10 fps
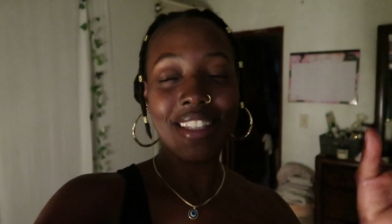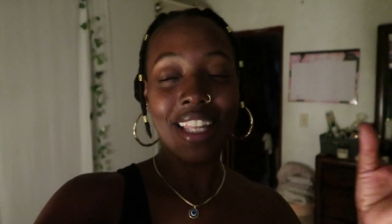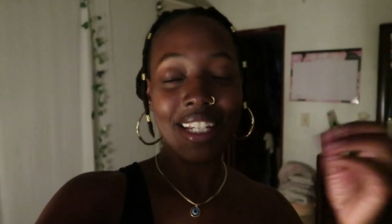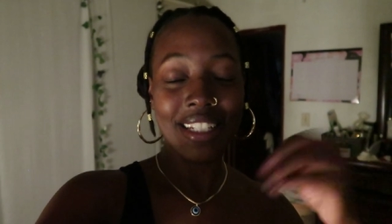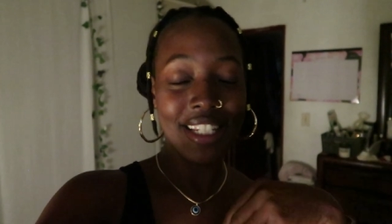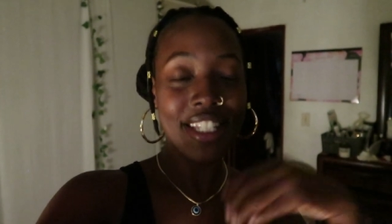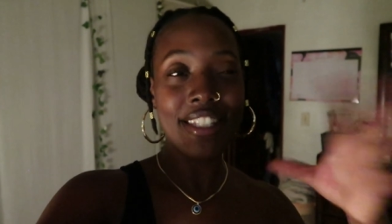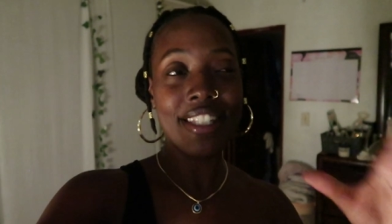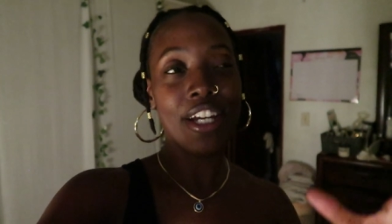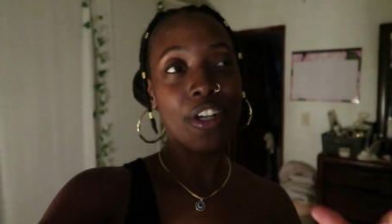like
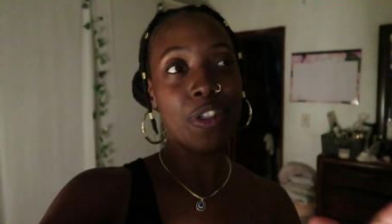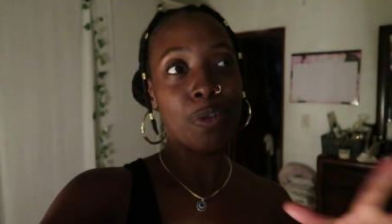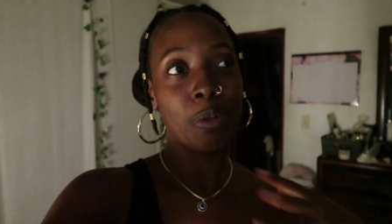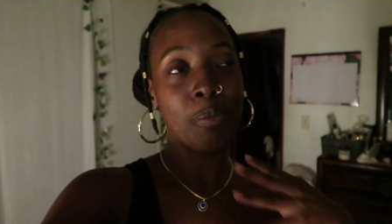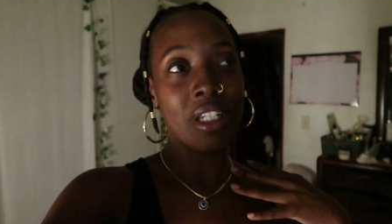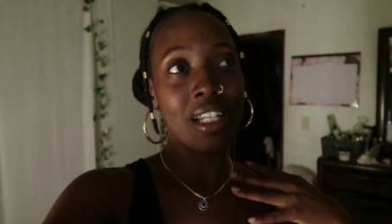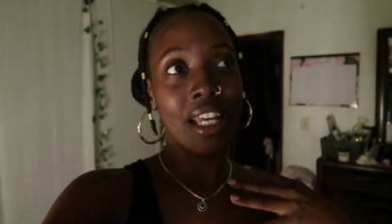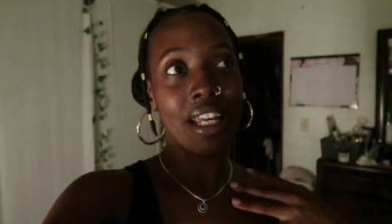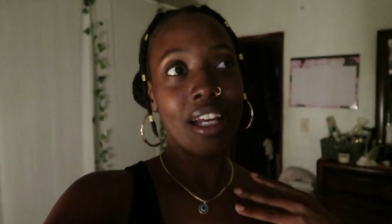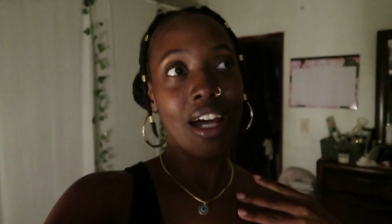these tears would be
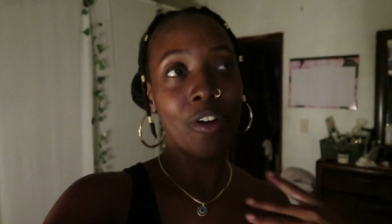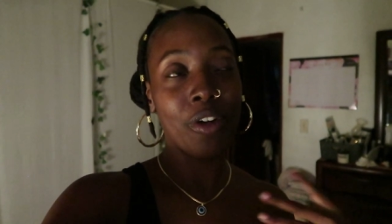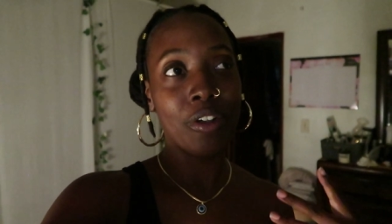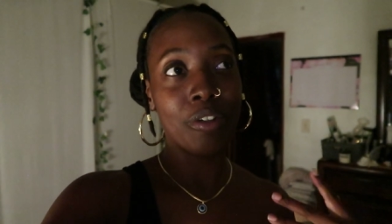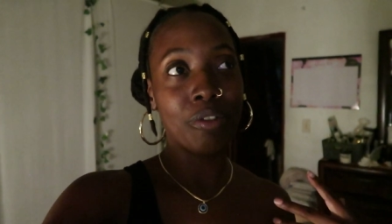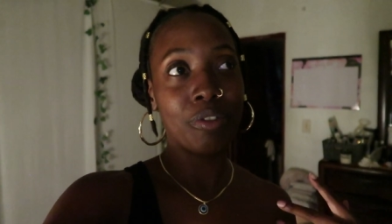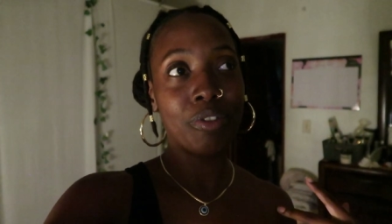like out of,